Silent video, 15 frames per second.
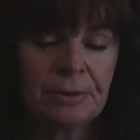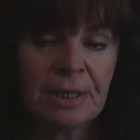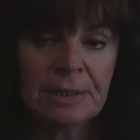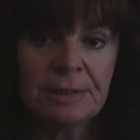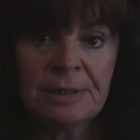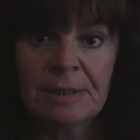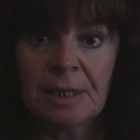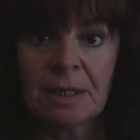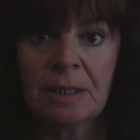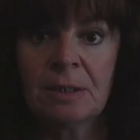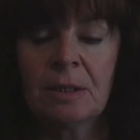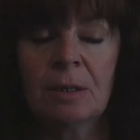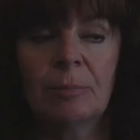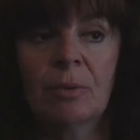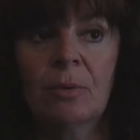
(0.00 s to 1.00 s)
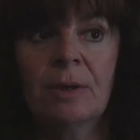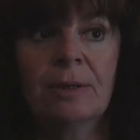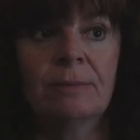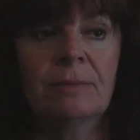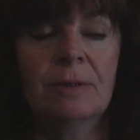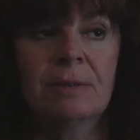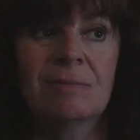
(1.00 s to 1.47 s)

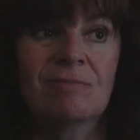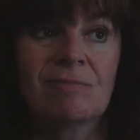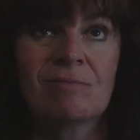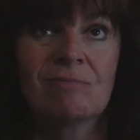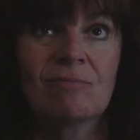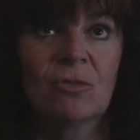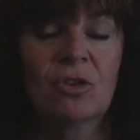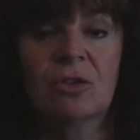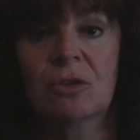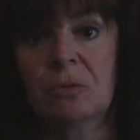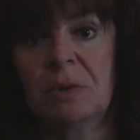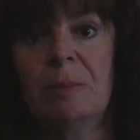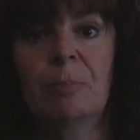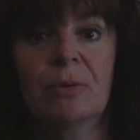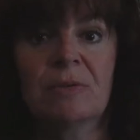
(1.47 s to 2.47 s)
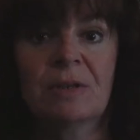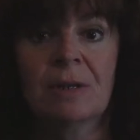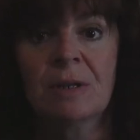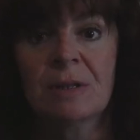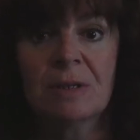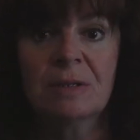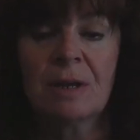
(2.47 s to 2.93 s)

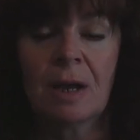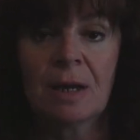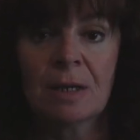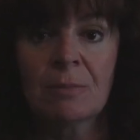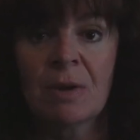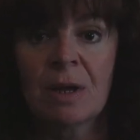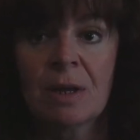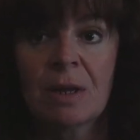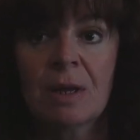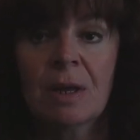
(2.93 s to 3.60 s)
99.3% of the time,